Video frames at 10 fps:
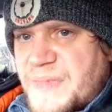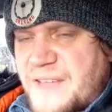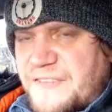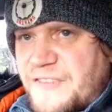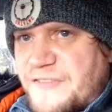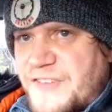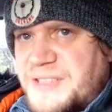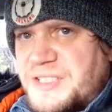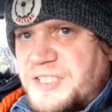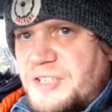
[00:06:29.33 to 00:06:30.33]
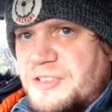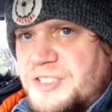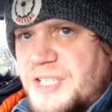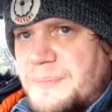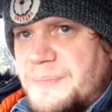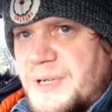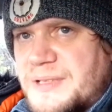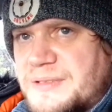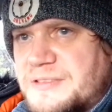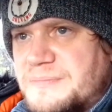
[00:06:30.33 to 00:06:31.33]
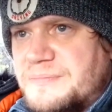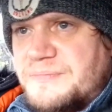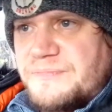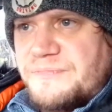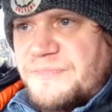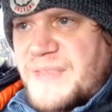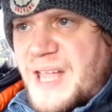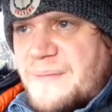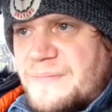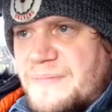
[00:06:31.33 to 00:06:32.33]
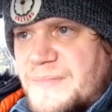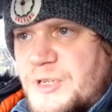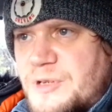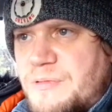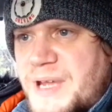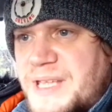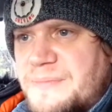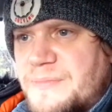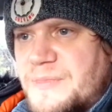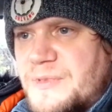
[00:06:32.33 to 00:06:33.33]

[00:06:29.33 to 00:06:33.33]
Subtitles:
I find the dealership it's quite